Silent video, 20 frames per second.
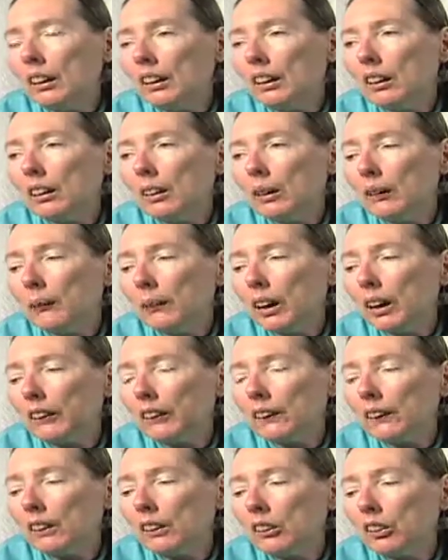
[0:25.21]
Um, I
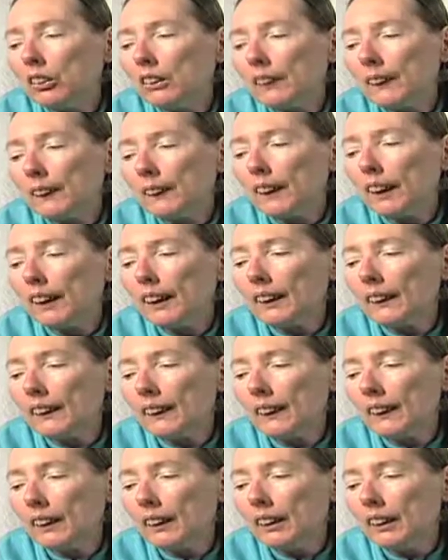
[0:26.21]
think just
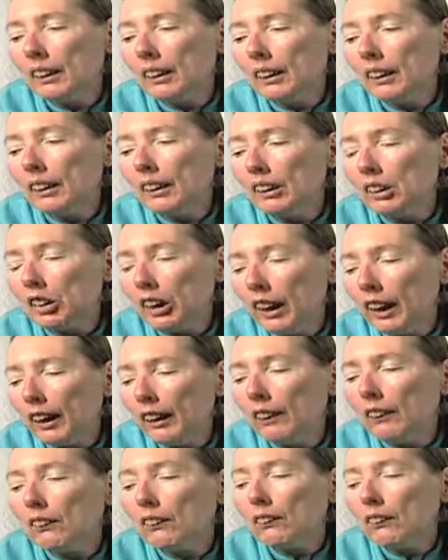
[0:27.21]
as
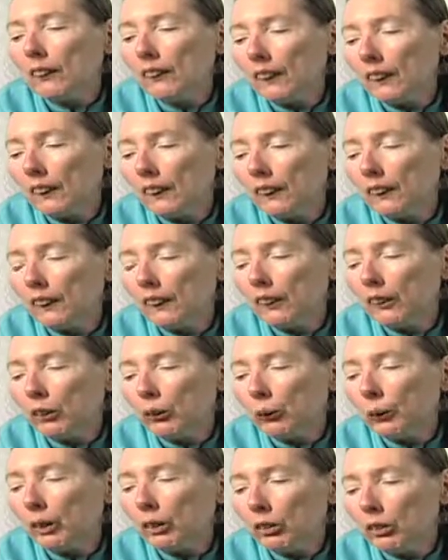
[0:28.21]
tales,
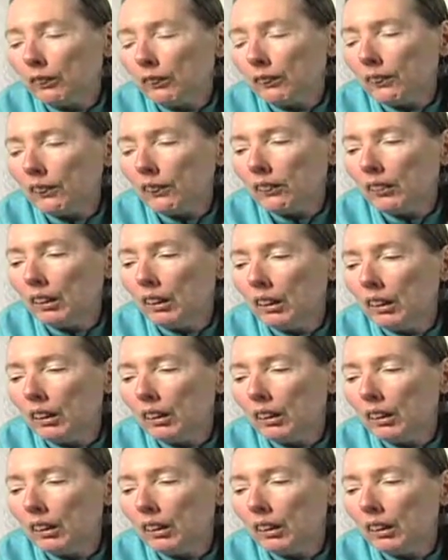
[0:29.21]
they're wonderful.